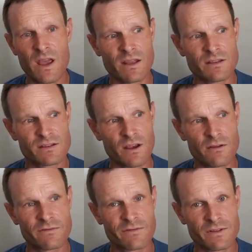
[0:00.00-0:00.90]
and
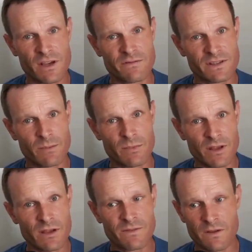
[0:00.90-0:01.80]
so for
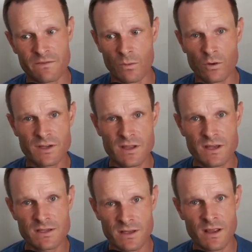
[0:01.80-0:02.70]
somebody, if they're watching
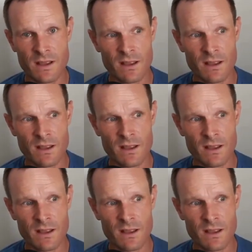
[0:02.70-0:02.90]
this and they're